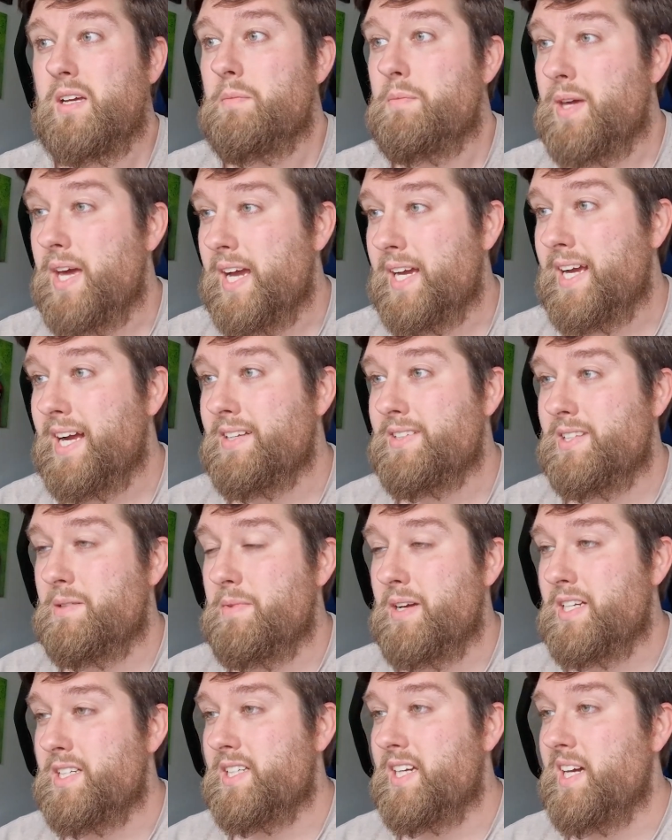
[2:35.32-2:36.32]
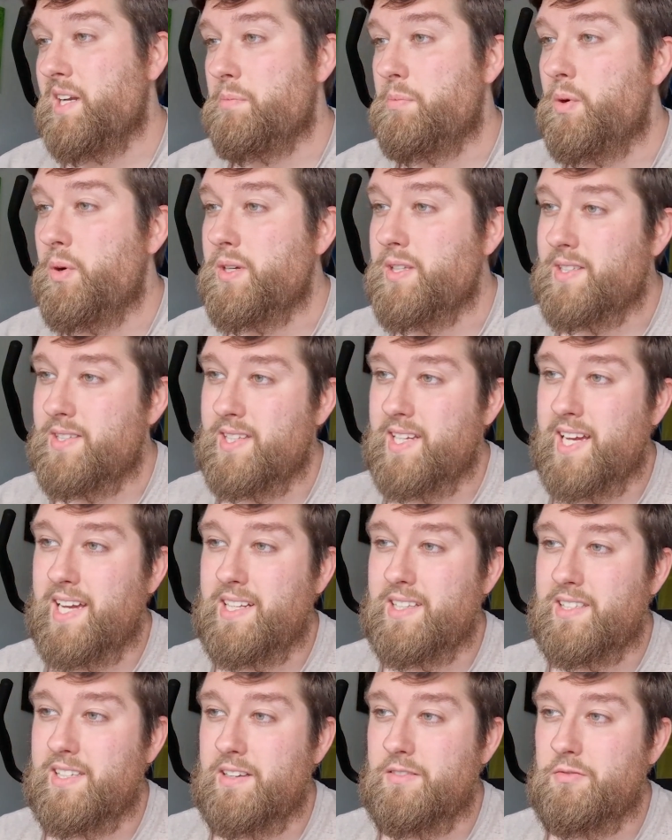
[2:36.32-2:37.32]
Pierre Gasly managed to get a point today
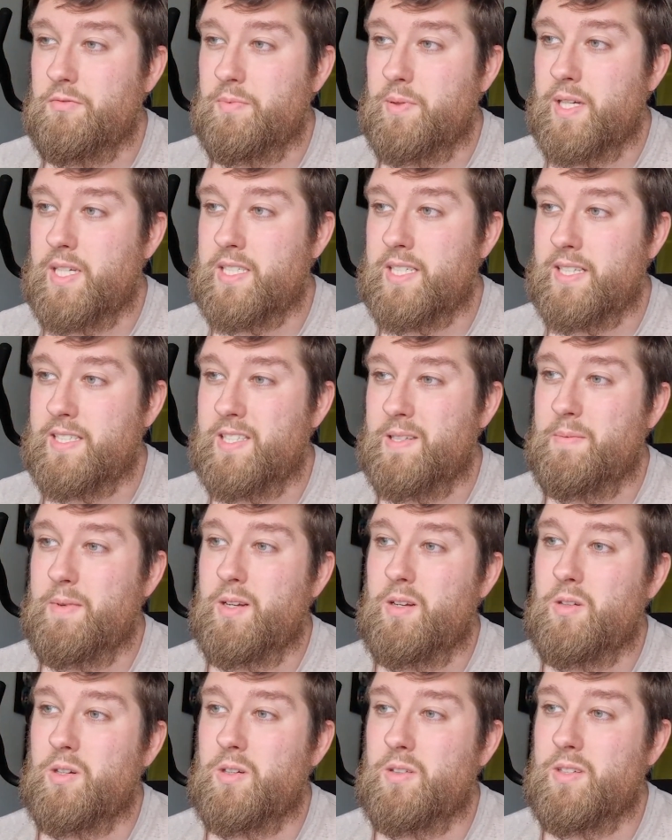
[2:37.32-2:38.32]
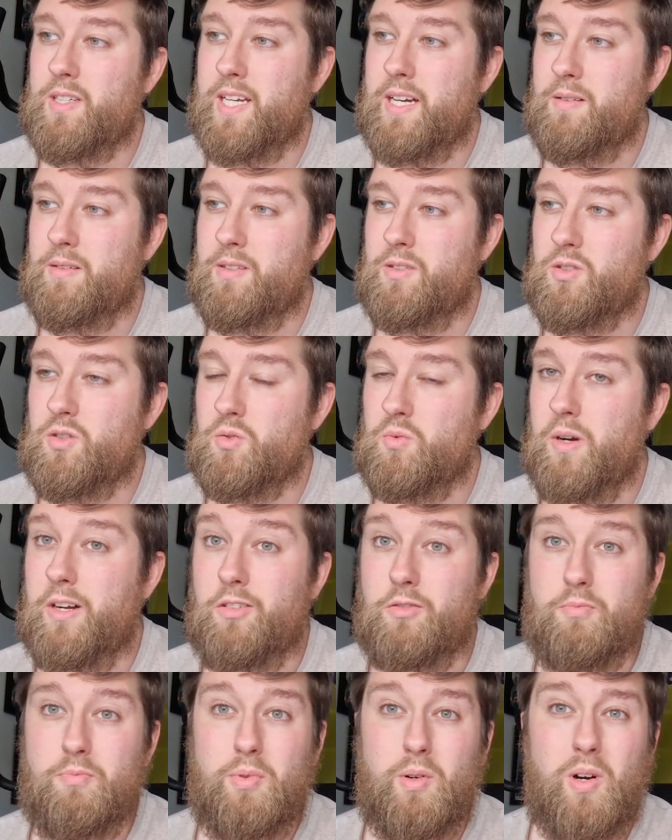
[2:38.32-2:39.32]
in 10th place. Esteban Ocon down in
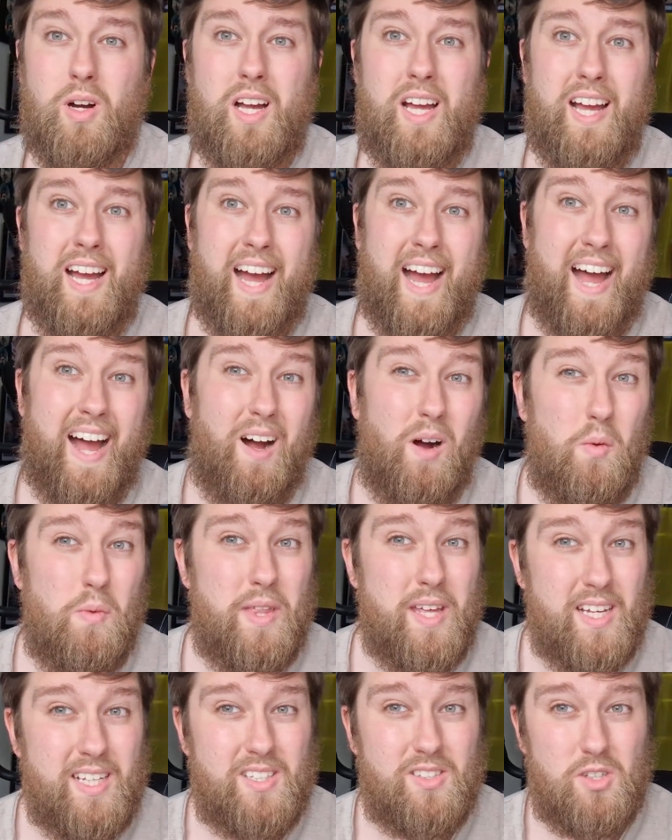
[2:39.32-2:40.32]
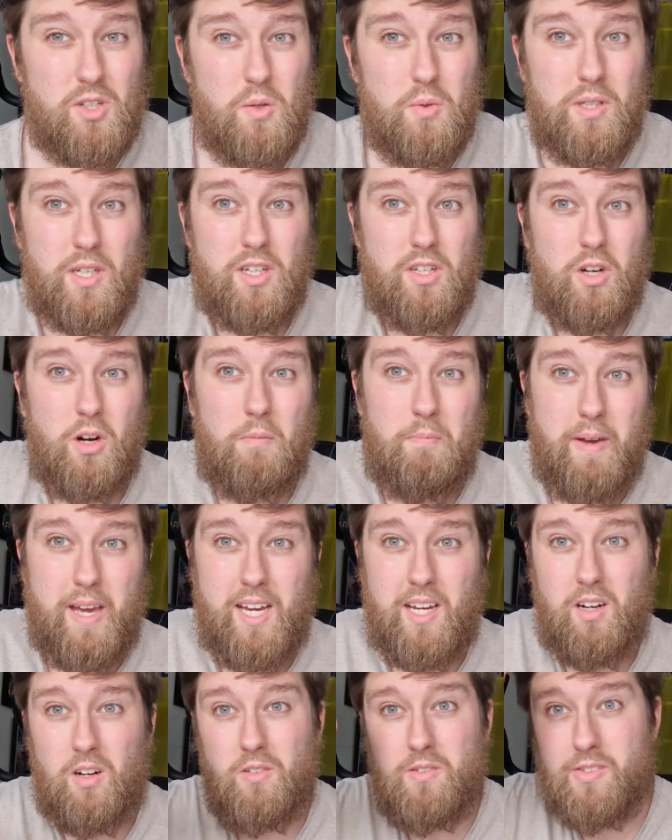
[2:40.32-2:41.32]
12th. But how these two did not
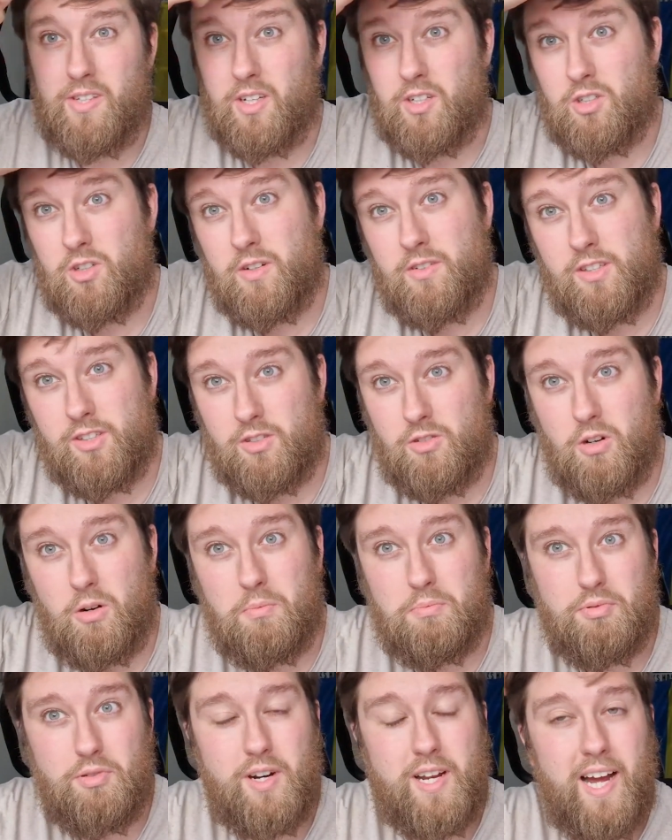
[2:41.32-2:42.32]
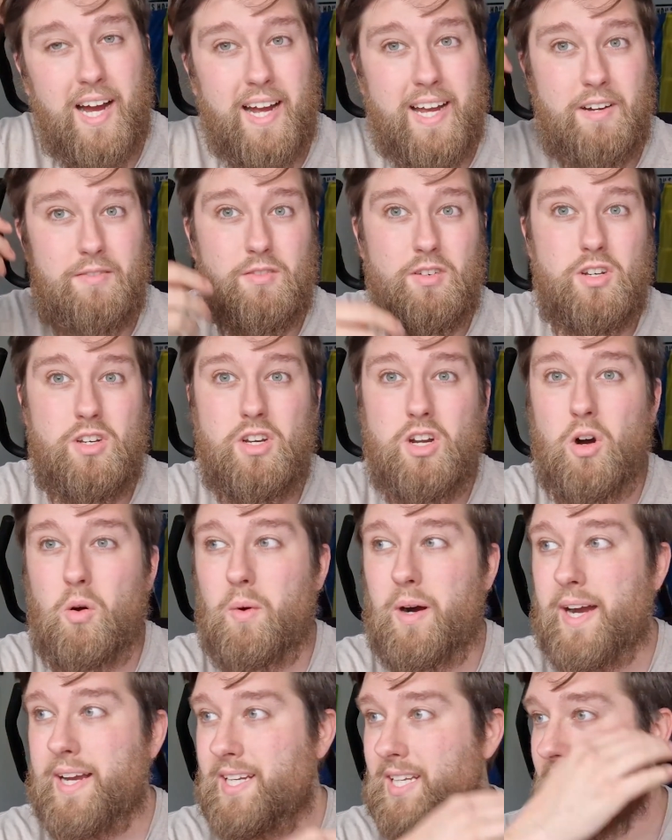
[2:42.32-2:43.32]
make contact during this Grand Prix, I have
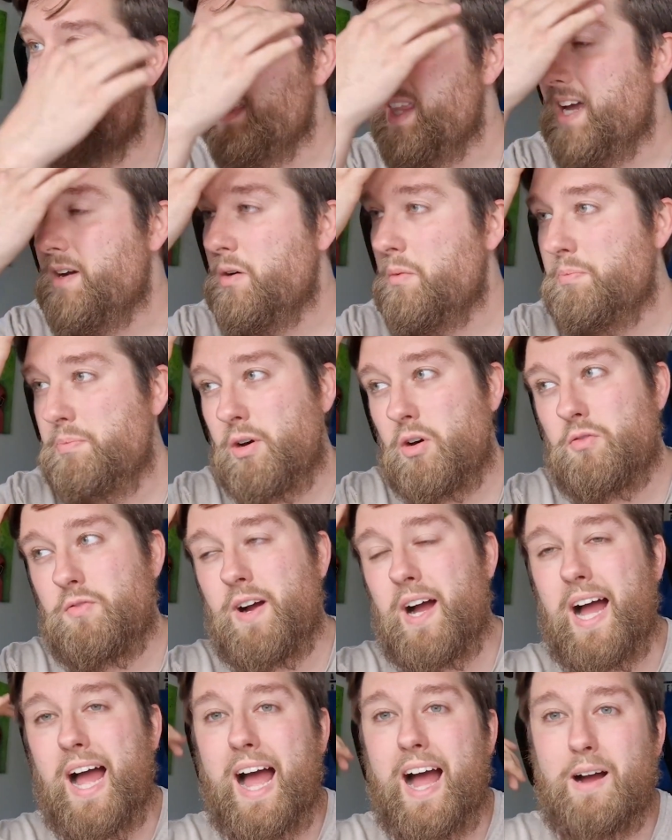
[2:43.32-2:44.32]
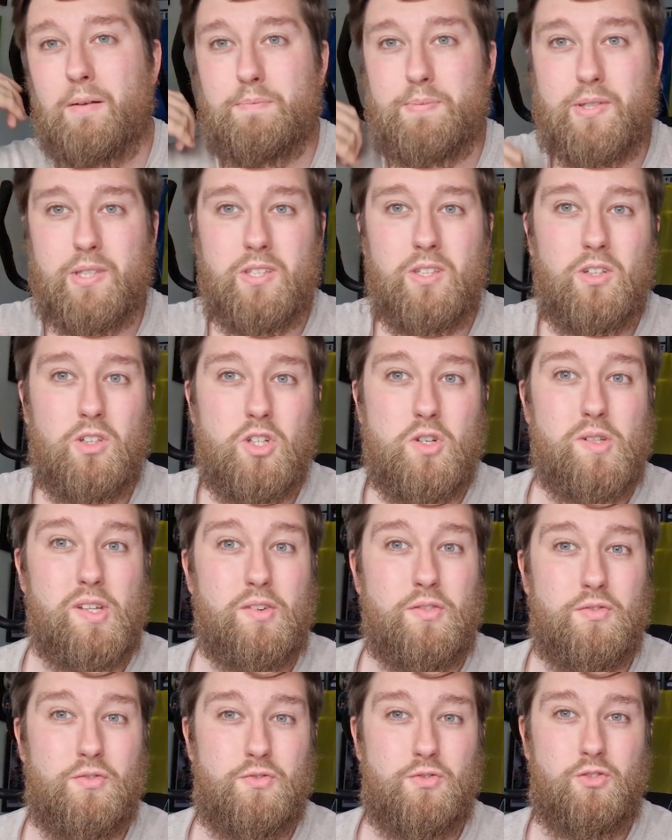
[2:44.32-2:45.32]
no idea. They were both
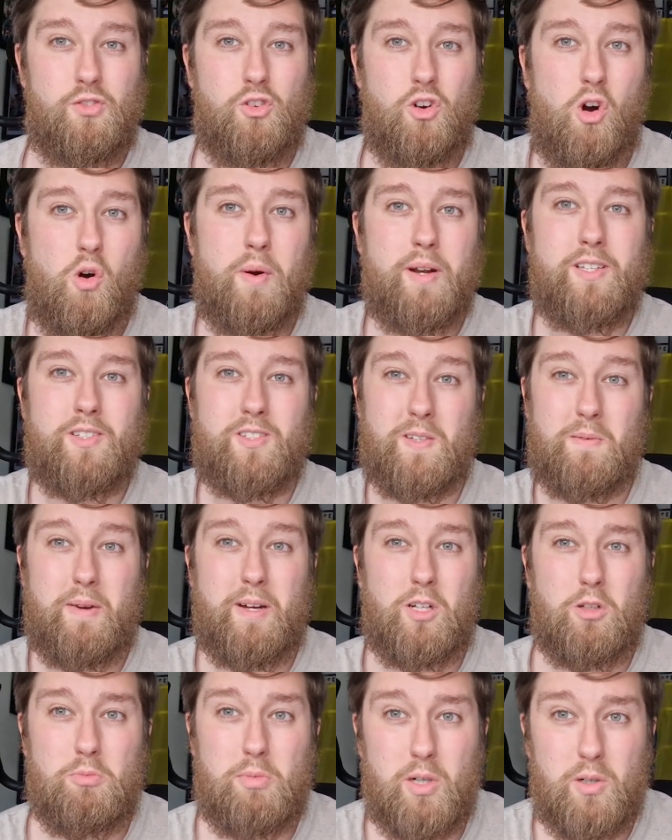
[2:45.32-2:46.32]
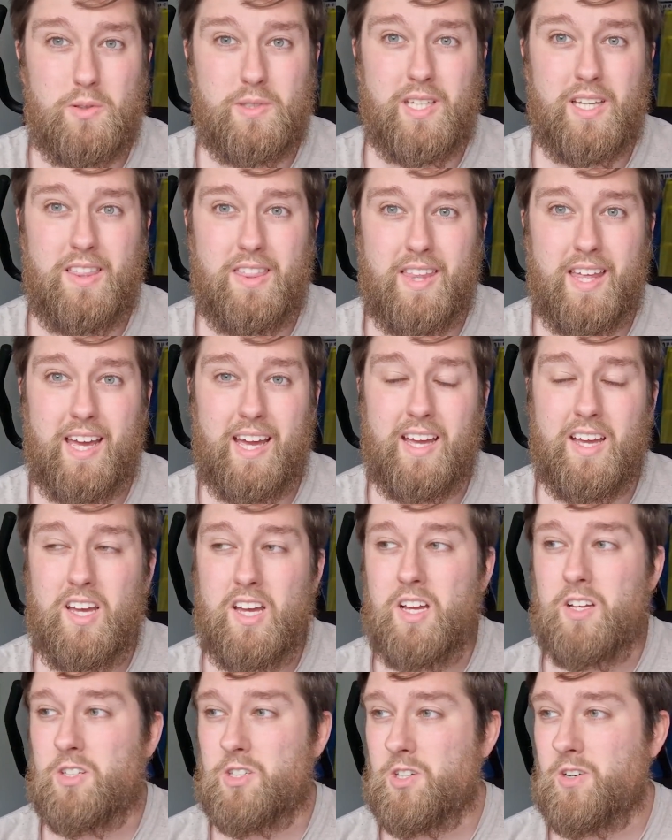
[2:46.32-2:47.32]
absolutely throwing some elbows in there
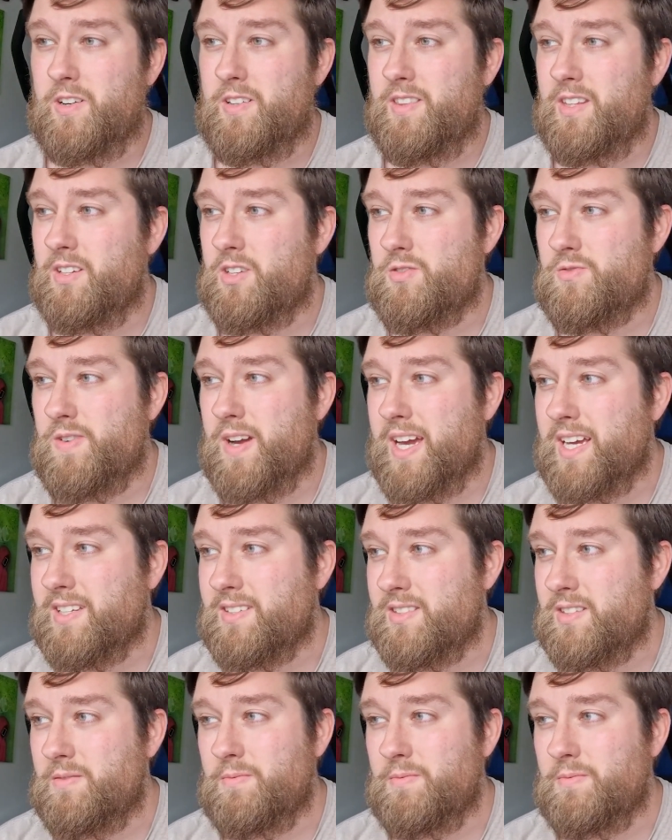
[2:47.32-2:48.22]
during this race.